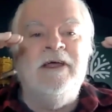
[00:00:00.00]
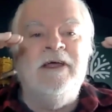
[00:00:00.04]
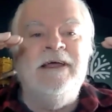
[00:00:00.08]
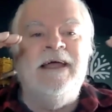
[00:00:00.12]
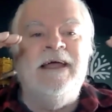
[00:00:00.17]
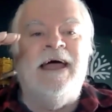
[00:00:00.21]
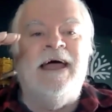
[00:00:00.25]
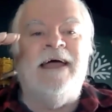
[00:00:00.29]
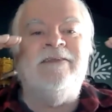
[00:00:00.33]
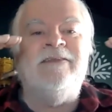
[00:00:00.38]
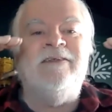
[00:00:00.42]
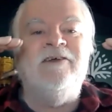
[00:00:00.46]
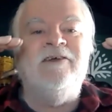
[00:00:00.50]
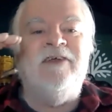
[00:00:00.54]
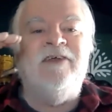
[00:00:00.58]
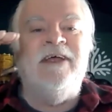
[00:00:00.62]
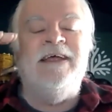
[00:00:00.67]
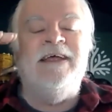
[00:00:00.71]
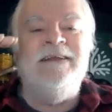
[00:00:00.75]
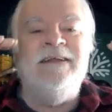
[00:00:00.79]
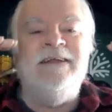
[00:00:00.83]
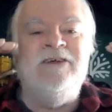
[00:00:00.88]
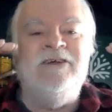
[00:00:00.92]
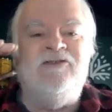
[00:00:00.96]
looking at
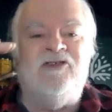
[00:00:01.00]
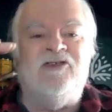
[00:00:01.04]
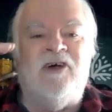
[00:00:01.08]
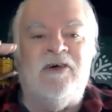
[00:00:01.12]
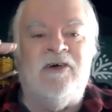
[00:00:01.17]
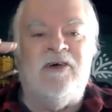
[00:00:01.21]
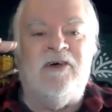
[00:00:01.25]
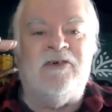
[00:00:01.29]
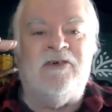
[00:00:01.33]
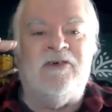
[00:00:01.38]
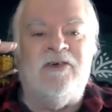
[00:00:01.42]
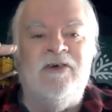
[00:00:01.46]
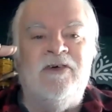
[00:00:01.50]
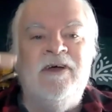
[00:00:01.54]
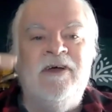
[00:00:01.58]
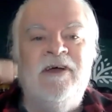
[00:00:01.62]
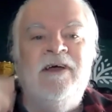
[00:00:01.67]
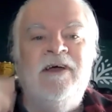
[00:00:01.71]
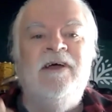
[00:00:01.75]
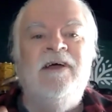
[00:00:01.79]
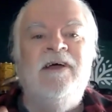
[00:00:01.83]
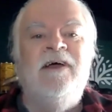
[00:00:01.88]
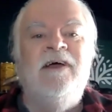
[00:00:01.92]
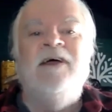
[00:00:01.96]
the daily chart,
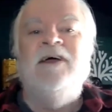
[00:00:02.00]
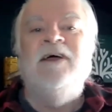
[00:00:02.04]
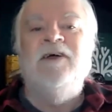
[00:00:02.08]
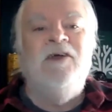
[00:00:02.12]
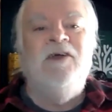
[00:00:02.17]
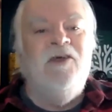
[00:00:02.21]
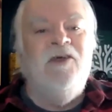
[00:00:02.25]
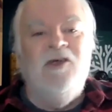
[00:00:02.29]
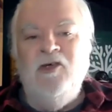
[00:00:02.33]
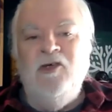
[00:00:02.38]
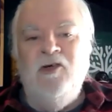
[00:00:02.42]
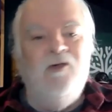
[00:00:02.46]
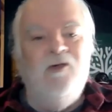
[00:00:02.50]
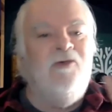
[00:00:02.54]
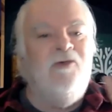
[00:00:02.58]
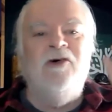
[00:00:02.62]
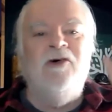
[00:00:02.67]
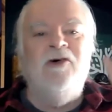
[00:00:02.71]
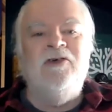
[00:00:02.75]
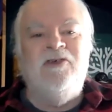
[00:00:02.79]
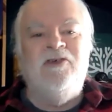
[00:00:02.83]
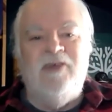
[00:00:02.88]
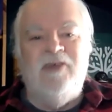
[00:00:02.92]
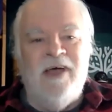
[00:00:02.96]

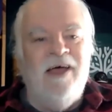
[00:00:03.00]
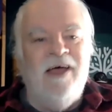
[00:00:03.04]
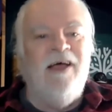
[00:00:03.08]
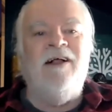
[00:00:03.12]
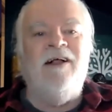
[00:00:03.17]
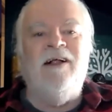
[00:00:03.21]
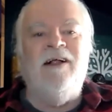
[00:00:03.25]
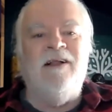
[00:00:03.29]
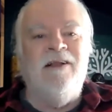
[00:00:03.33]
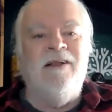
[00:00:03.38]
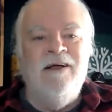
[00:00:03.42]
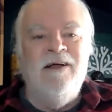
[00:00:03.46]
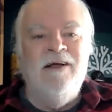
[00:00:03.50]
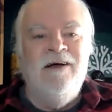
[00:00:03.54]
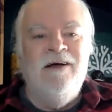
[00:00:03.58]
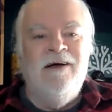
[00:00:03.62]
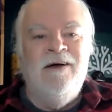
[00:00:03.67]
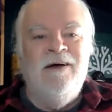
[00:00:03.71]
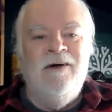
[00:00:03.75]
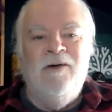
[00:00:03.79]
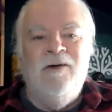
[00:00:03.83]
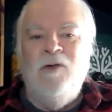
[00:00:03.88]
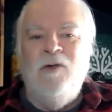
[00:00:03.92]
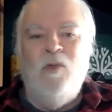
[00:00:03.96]
you could tell
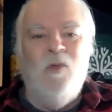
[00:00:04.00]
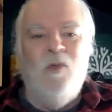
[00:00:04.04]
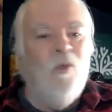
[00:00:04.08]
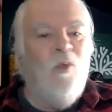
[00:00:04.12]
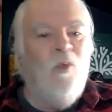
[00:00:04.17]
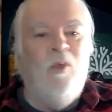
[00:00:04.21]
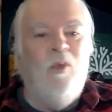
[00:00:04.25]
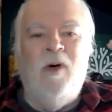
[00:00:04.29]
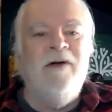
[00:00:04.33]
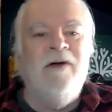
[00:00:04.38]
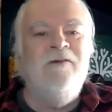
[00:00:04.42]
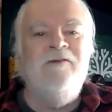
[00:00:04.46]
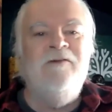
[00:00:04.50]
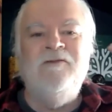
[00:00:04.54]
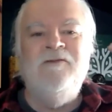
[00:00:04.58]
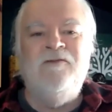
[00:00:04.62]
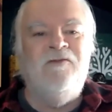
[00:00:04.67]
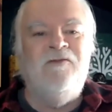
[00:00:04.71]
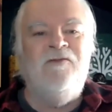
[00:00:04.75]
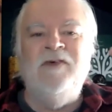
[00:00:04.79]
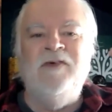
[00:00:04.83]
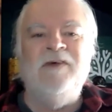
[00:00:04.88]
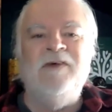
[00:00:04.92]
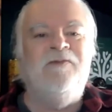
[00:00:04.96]

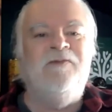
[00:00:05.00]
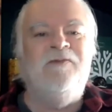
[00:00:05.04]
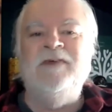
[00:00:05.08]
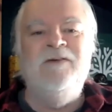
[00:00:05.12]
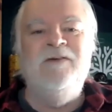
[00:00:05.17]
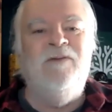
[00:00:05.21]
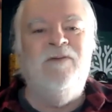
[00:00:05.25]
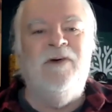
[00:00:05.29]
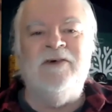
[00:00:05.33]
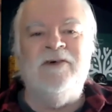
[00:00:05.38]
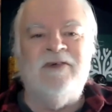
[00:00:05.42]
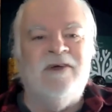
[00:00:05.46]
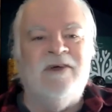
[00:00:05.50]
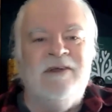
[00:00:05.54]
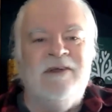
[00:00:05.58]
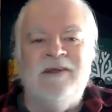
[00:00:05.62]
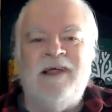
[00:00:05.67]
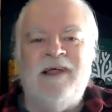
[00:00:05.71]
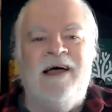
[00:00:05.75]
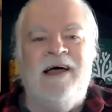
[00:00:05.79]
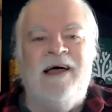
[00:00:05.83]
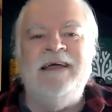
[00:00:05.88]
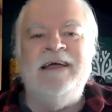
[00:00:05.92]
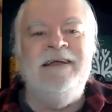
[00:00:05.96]
150
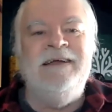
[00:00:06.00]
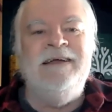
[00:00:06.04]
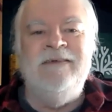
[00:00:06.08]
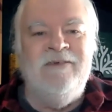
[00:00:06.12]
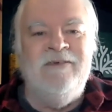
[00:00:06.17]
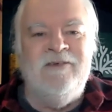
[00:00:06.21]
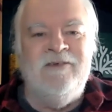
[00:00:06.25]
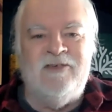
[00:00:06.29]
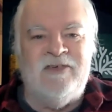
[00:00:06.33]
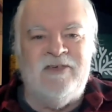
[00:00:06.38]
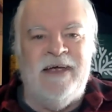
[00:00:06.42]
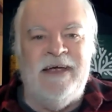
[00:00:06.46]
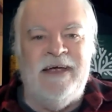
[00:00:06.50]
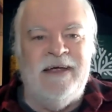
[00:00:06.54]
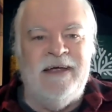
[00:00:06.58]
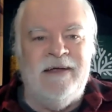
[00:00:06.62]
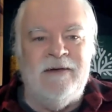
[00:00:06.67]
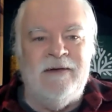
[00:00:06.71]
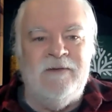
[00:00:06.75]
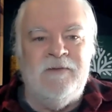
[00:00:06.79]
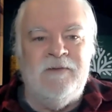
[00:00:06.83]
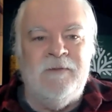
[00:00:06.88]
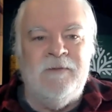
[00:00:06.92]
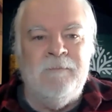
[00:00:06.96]
was a line in the
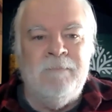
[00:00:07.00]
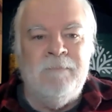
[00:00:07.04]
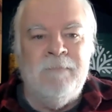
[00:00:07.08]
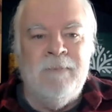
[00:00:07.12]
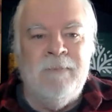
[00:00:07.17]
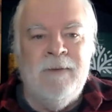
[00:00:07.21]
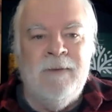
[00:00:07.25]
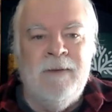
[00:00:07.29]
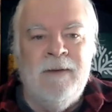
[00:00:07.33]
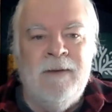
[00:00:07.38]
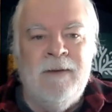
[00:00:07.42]
sand.